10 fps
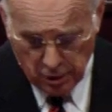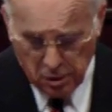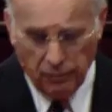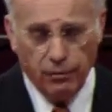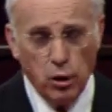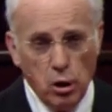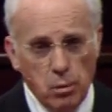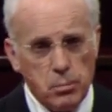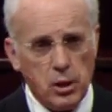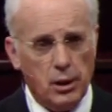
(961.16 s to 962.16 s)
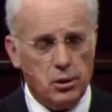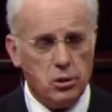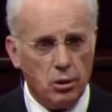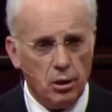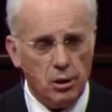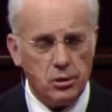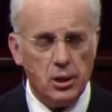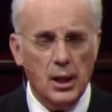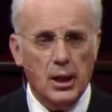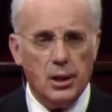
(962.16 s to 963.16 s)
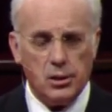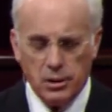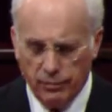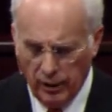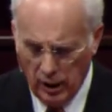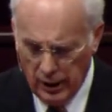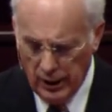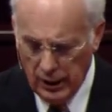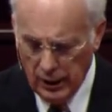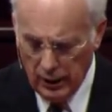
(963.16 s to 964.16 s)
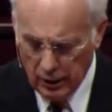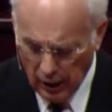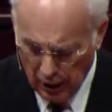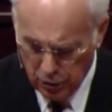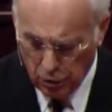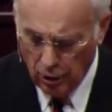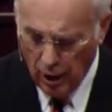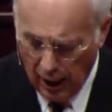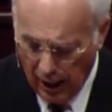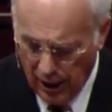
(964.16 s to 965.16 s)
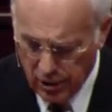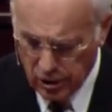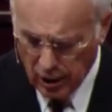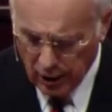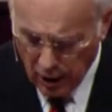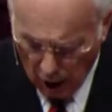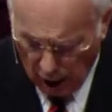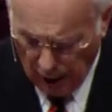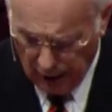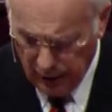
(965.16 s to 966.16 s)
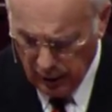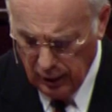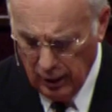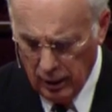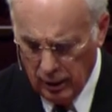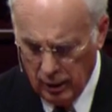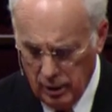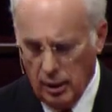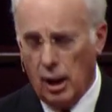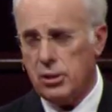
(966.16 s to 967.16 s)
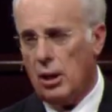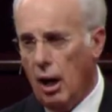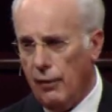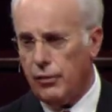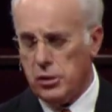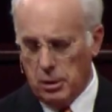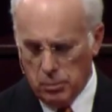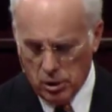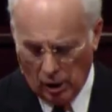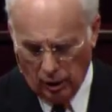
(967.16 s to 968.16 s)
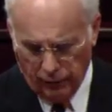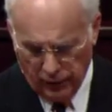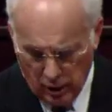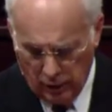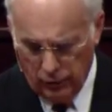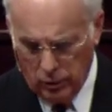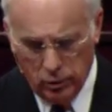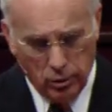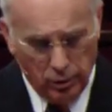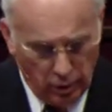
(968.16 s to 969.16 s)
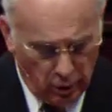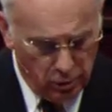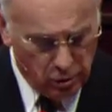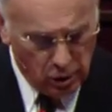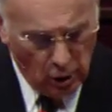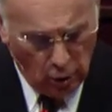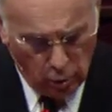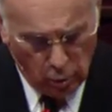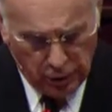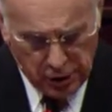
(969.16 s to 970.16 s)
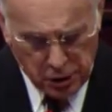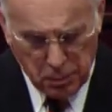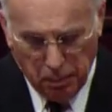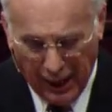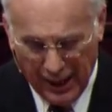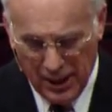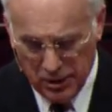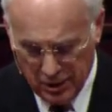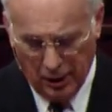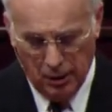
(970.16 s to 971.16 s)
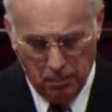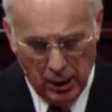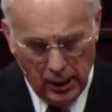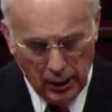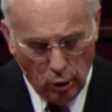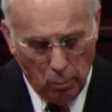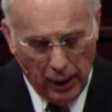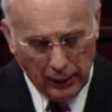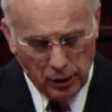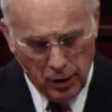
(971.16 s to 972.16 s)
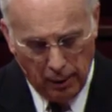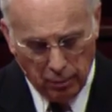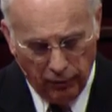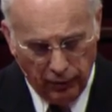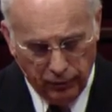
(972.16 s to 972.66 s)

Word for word: Jesus affirms and asserts his divine nature as God and thus offers himself even to those who despised him. Go back to chapter